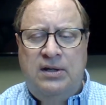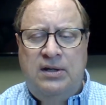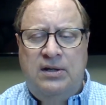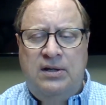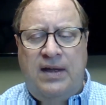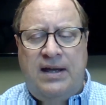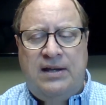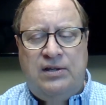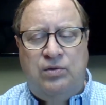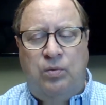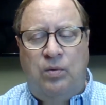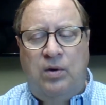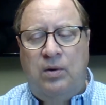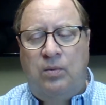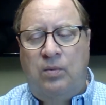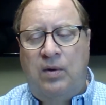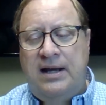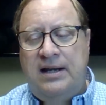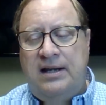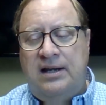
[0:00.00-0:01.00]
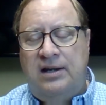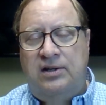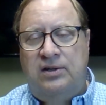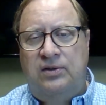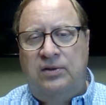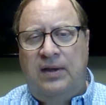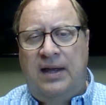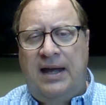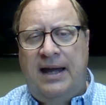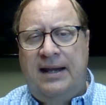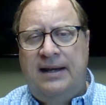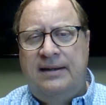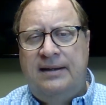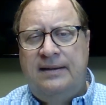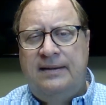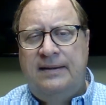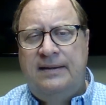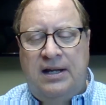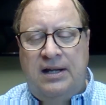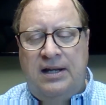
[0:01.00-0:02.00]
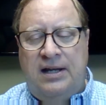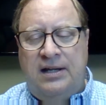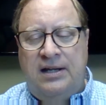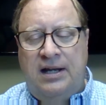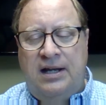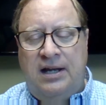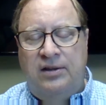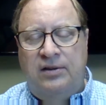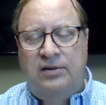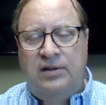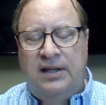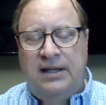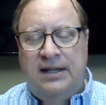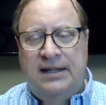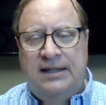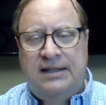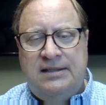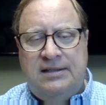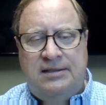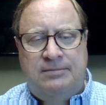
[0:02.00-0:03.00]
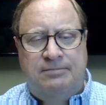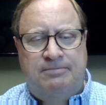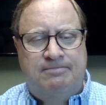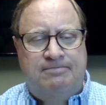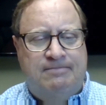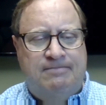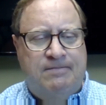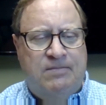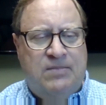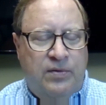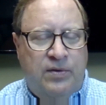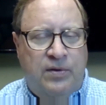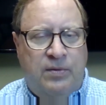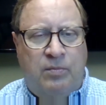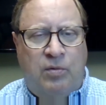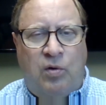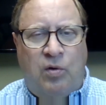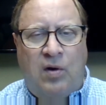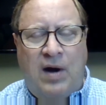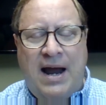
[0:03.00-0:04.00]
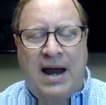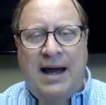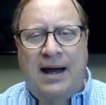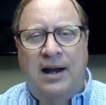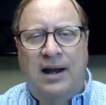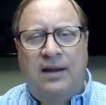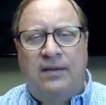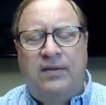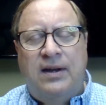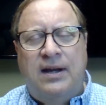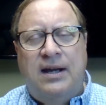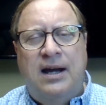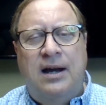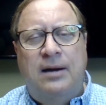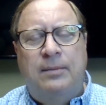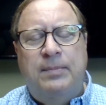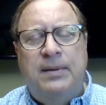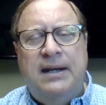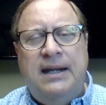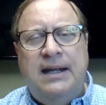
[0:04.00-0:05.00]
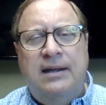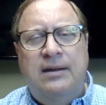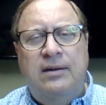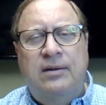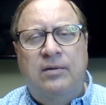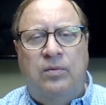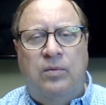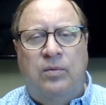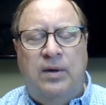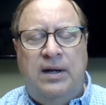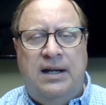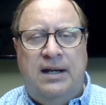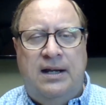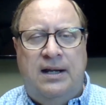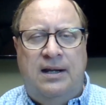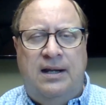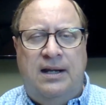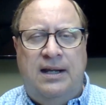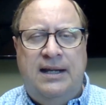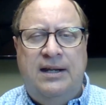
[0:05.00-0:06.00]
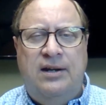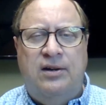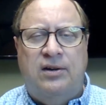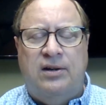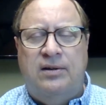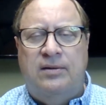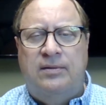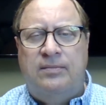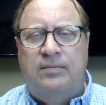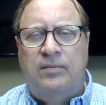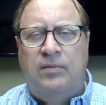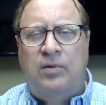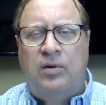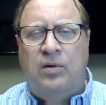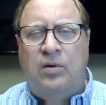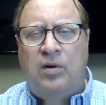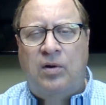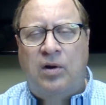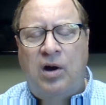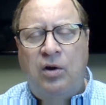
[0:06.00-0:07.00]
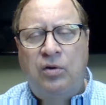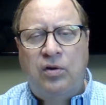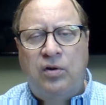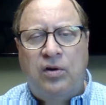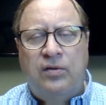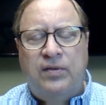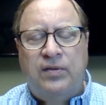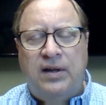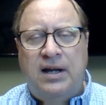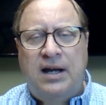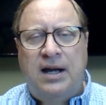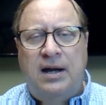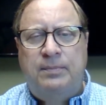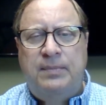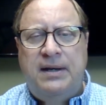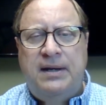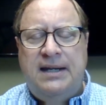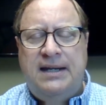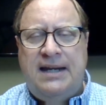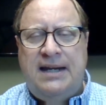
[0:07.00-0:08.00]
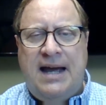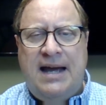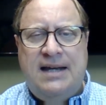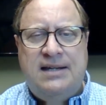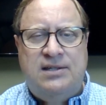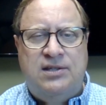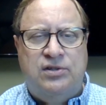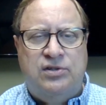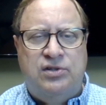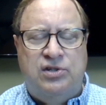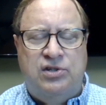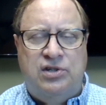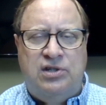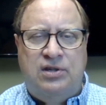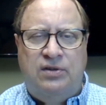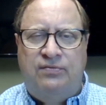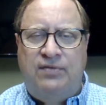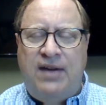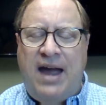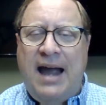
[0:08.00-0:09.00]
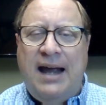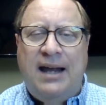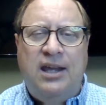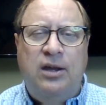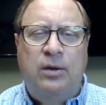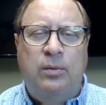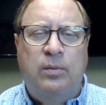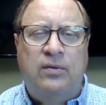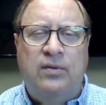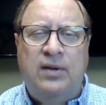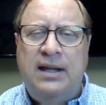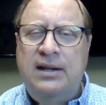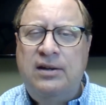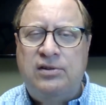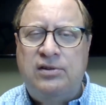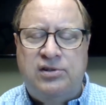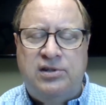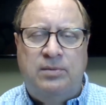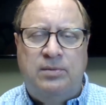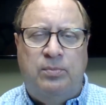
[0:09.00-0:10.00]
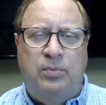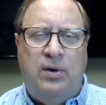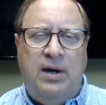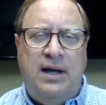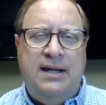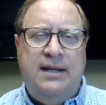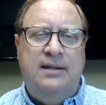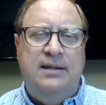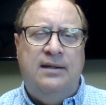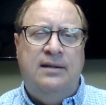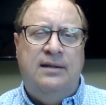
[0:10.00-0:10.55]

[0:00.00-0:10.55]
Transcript: that's one way to do that. Another thing is the morale of the company. When a leader or owner of the company dies, there's just a vacuum of leadership, Wade.